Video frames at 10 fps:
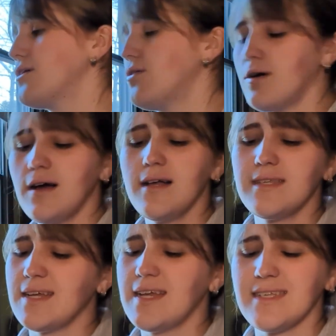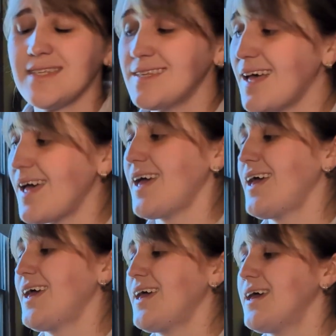What did he
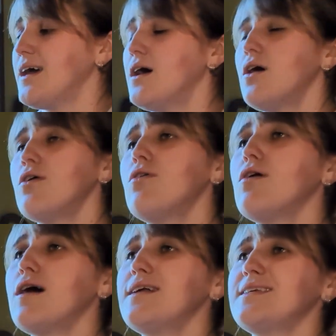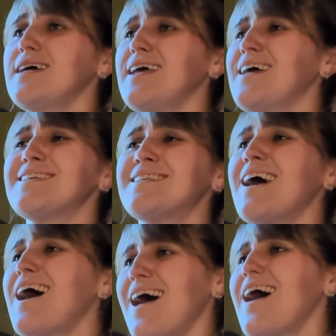say? What did he
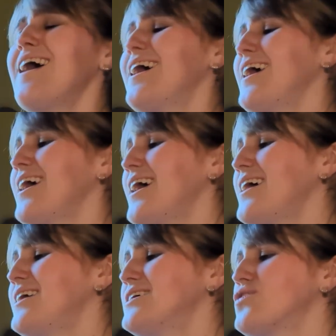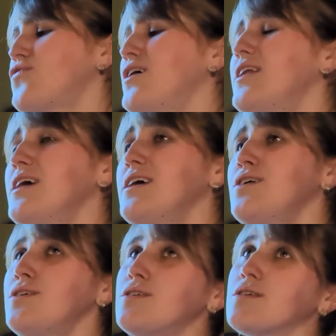say? It is
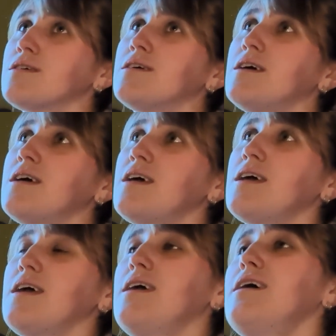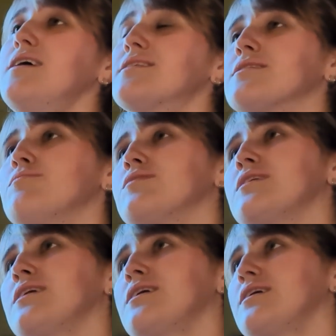finished. It's
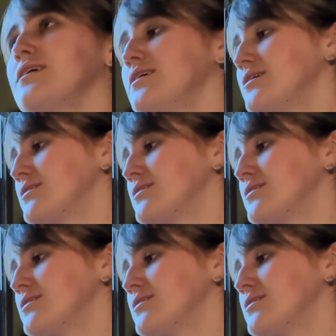complete.